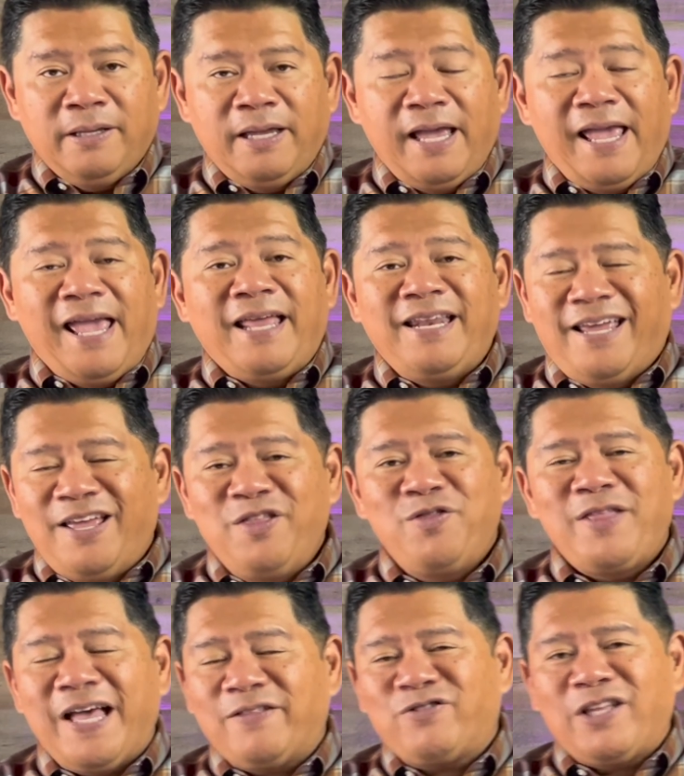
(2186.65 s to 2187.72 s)
And in
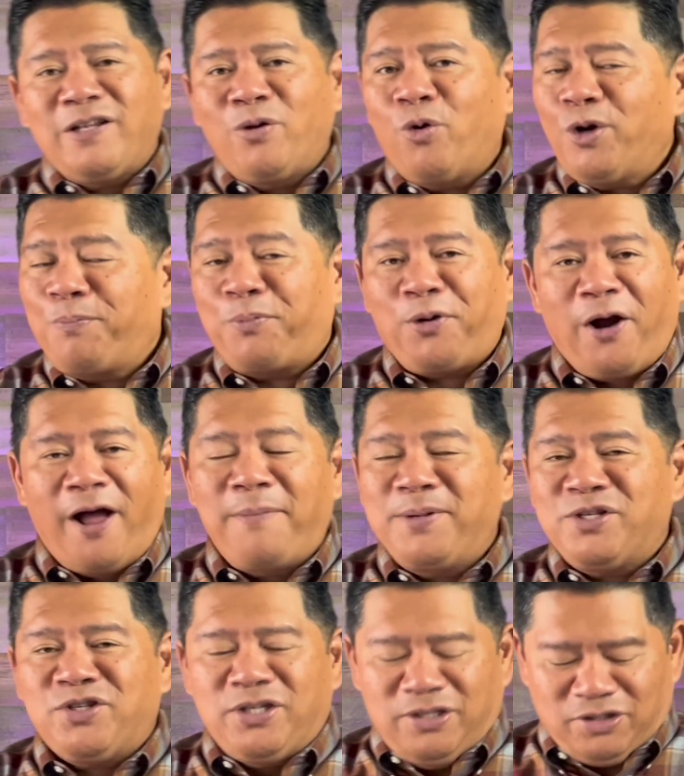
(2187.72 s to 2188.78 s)
that, the Lord
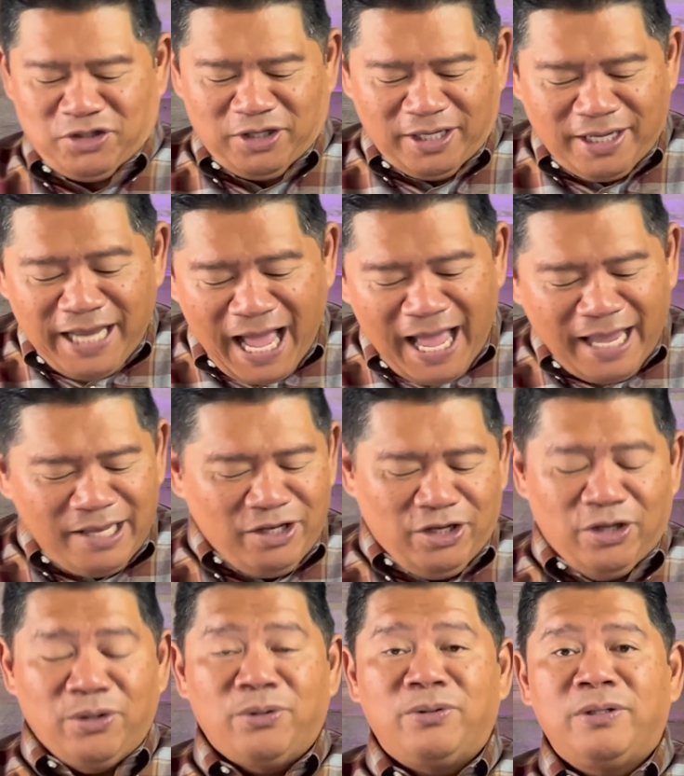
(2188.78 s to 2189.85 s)
promises to guide
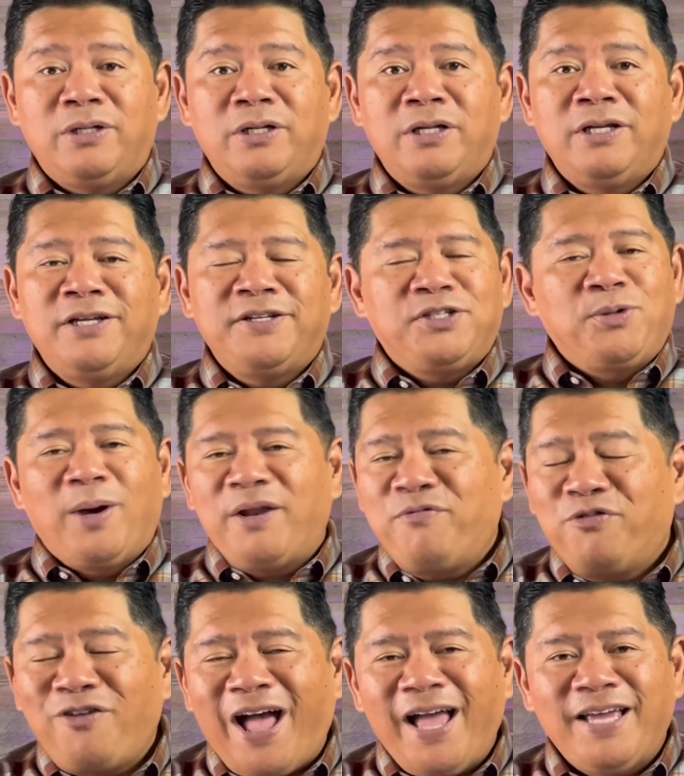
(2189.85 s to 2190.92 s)
you, to
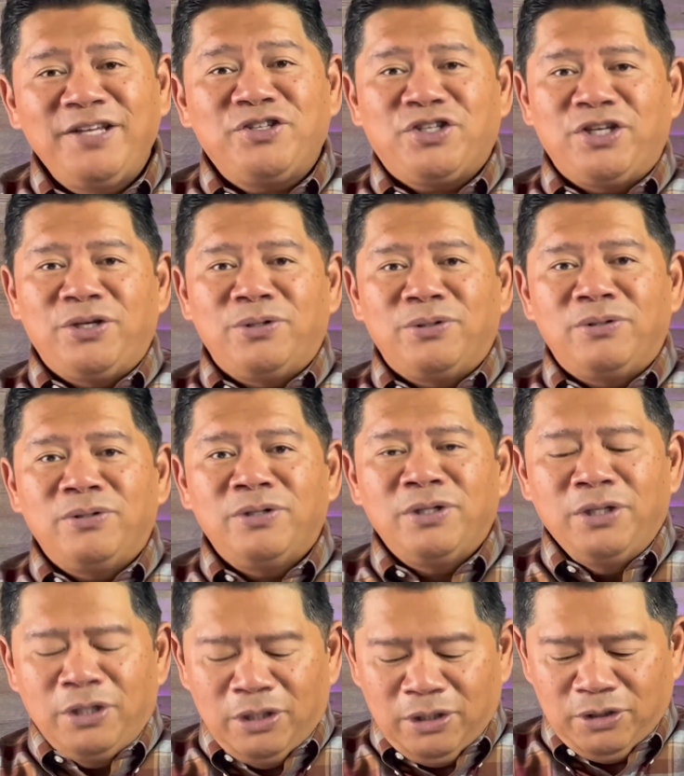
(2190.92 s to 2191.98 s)
advise you,
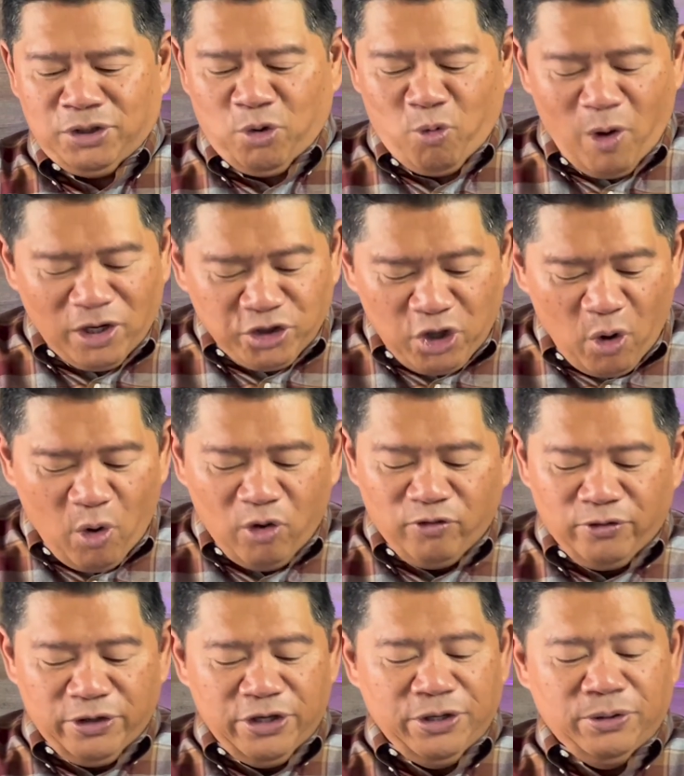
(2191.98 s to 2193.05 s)
to watch
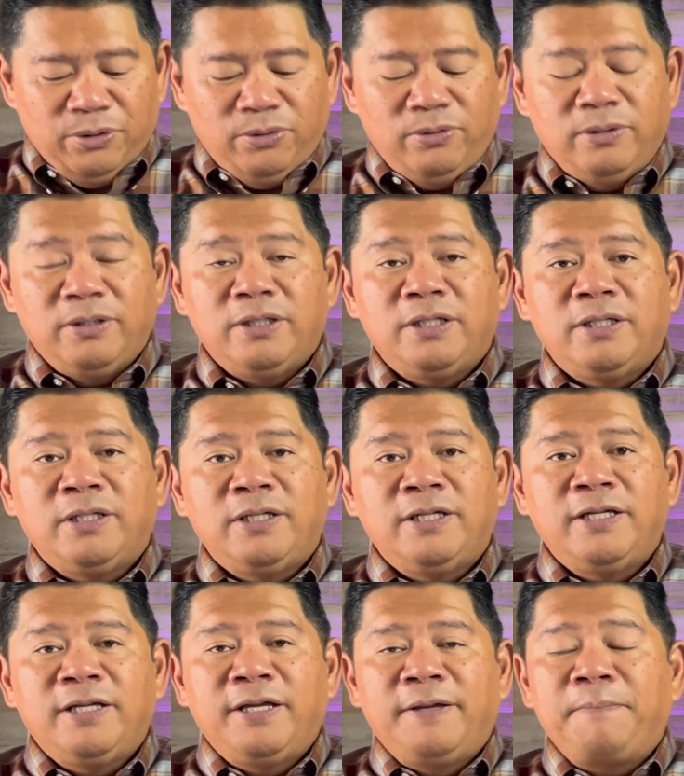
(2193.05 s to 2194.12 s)
over you.
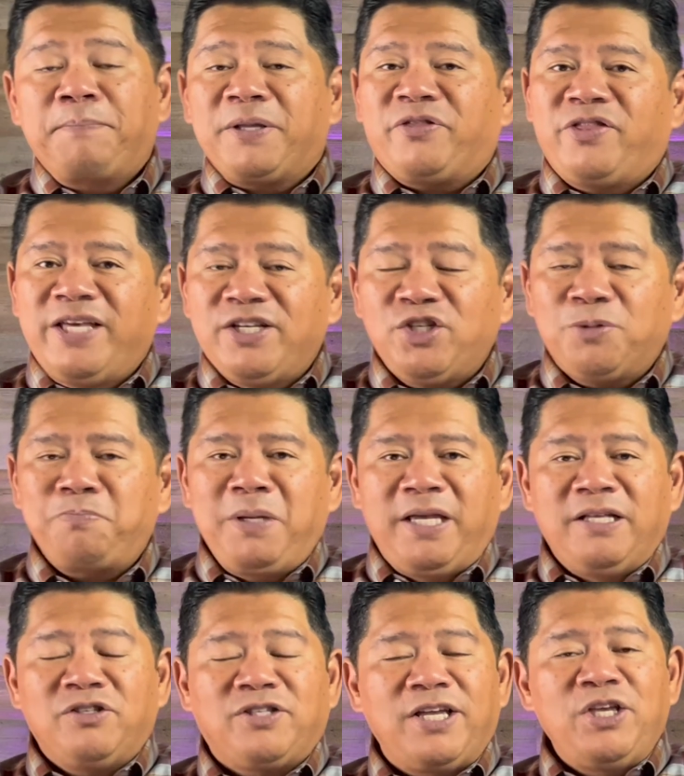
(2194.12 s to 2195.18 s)
But this
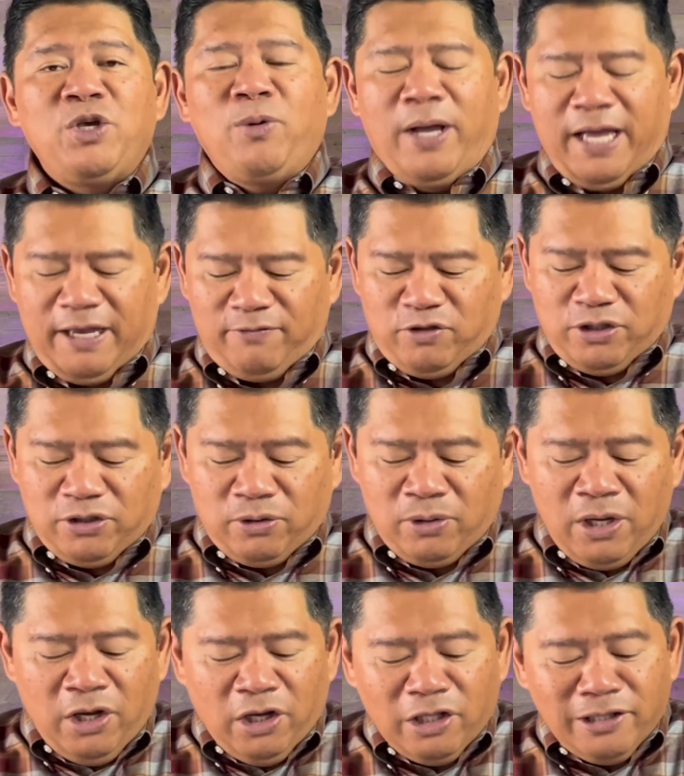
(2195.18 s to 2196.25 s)
means that you have to
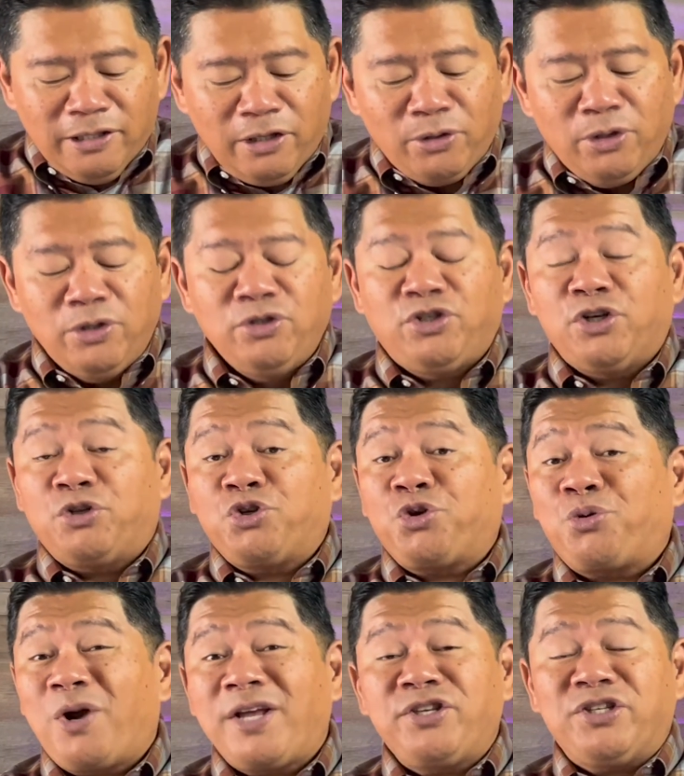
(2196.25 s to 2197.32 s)
learn to
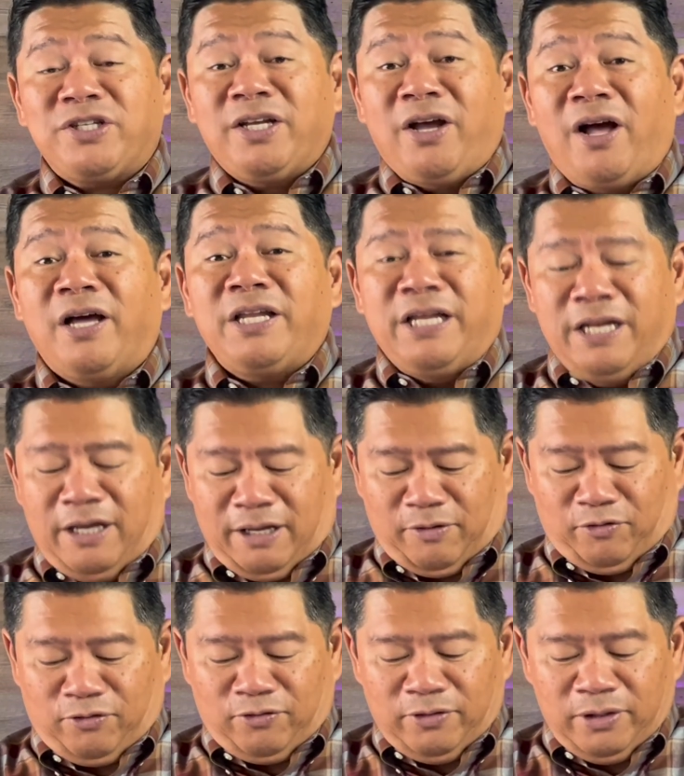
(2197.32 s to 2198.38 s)
trust God enough